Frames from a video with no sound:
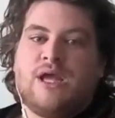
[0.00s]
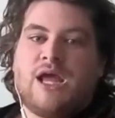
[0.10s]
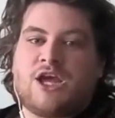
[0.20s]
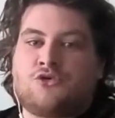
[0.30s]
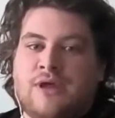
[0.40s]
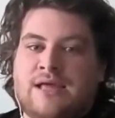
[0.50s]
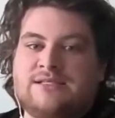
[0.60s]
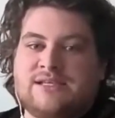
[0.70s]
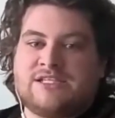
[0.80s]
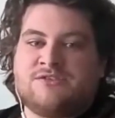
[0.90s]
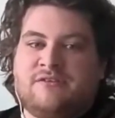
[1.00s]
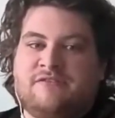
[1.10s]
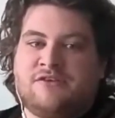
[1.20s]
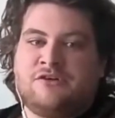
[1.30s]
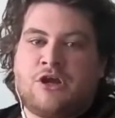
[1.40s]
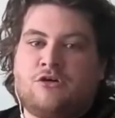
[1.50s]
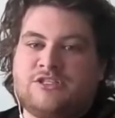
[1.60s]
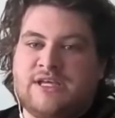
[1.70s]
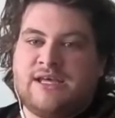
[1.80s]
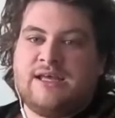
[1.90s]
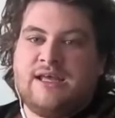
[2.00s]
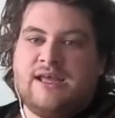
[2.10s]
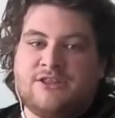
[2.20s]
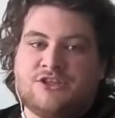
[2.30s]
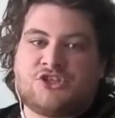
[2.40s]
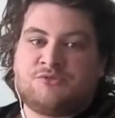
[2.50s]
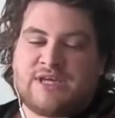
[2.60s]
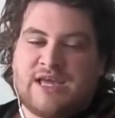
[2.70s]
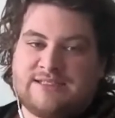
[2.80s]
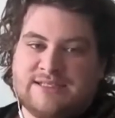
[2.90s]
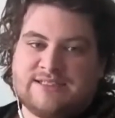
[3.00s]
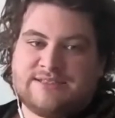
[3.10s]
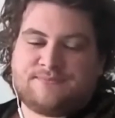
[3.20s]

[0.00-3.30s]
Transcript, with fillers: and create a sense of inferiority in the subjugated.